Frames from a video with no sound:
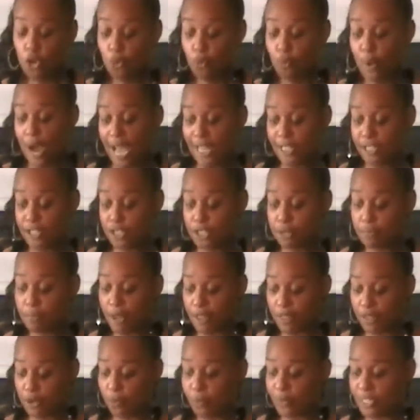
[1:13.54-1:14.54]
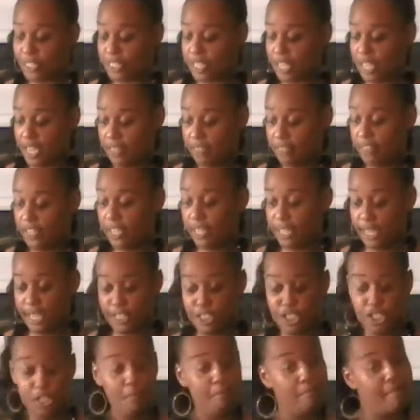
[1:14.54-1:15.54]
Roger's mother was in the
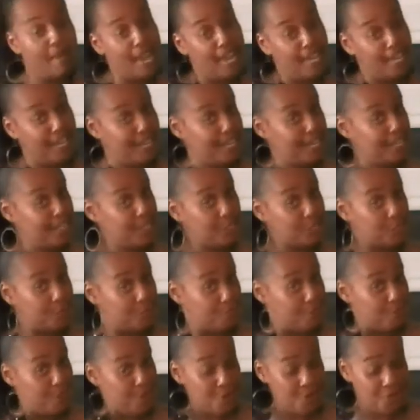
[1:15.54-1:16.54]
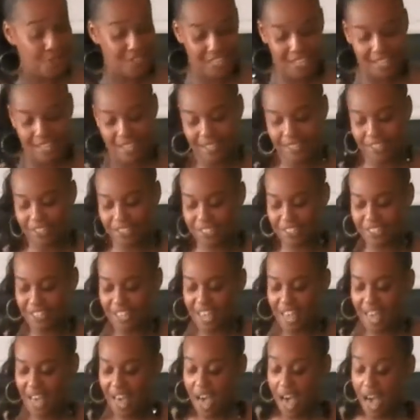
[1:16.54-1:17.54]
kitchen making smoothies.
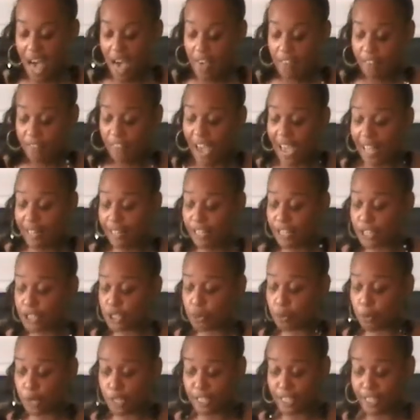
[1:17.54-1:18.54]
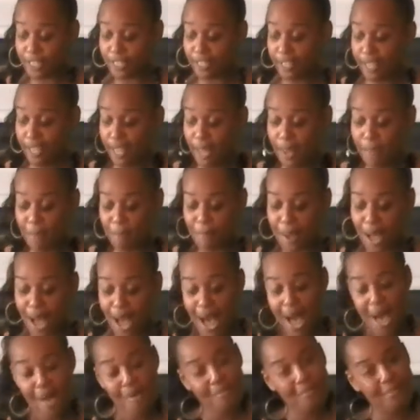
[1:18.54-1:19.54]
That looks really good,
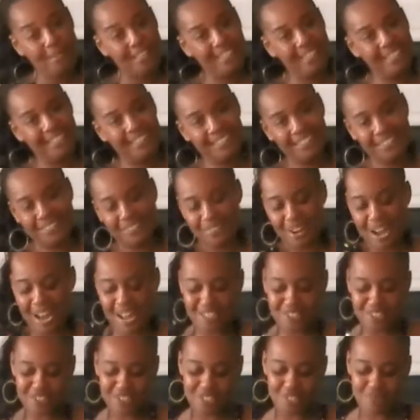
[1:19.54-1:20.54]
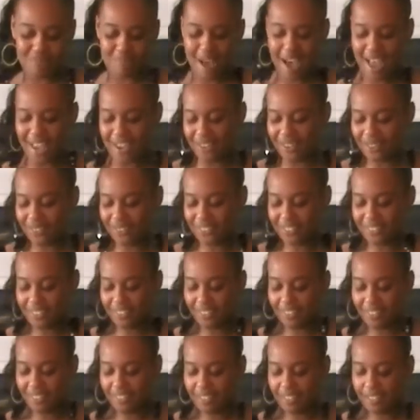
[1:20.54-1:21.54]
Mom, Roger smiled.
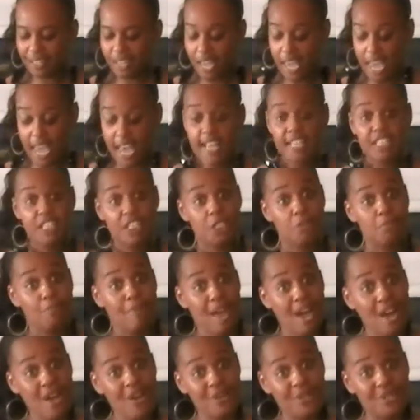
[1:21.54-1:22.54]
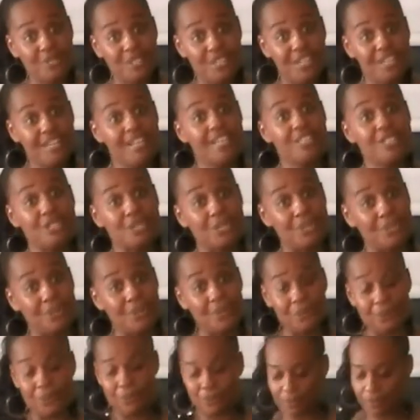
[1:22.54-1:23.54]
It smells good
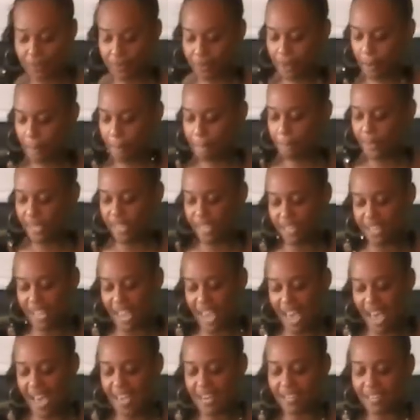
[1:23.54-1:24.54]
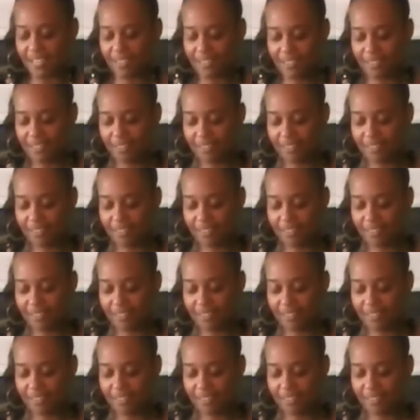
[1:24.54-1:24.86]
too, Ben added.